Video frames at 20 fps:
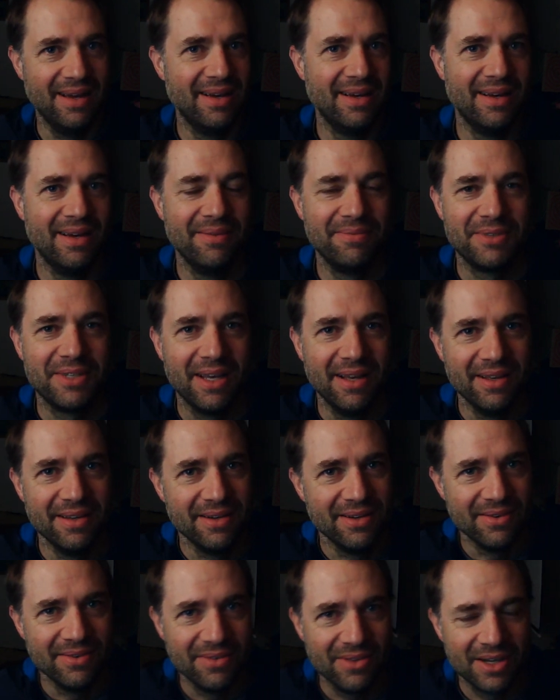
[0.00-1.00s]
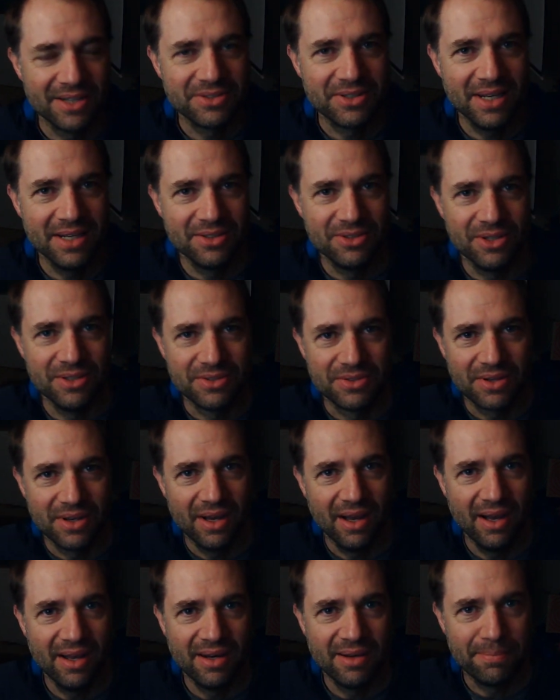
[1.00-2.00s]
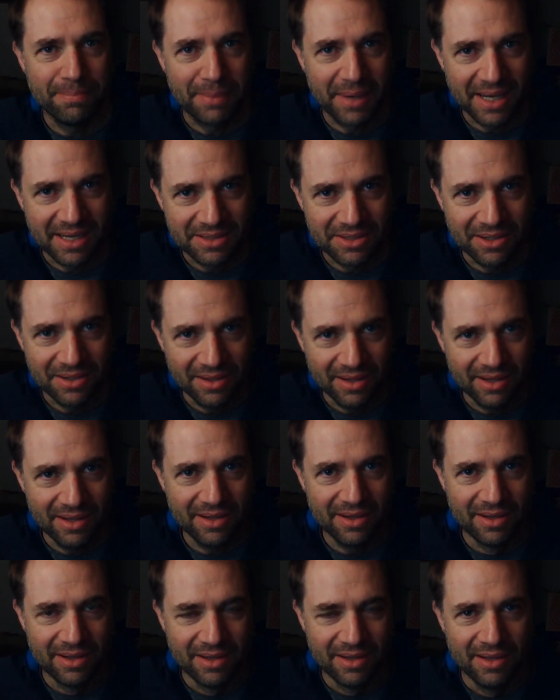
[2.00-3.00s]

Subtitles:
I'm telling you, Los Angeles unabashedly